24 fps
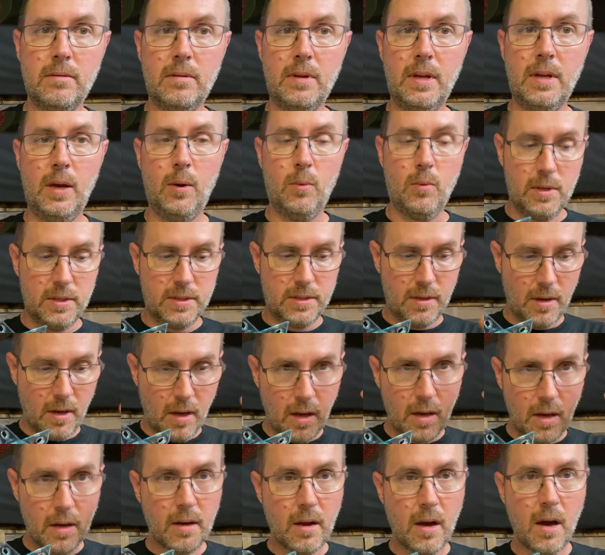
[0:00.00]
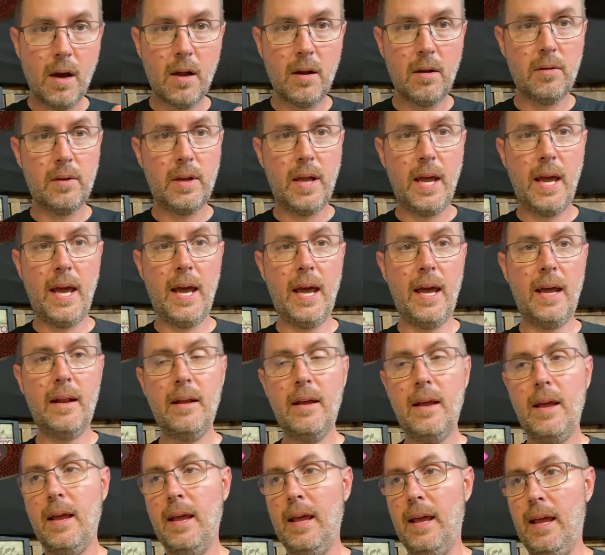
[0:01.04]
It was on AutoCAD.
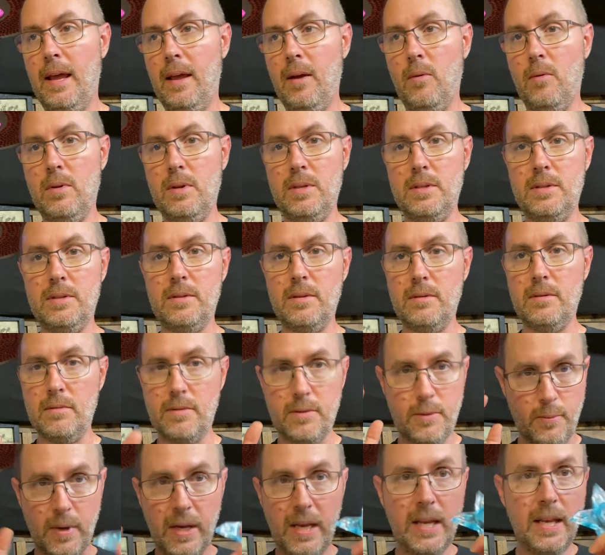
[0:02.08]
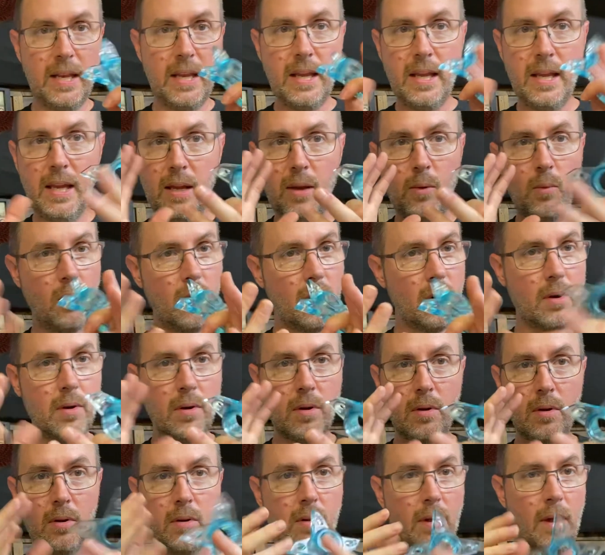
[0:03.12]
It was 3D World.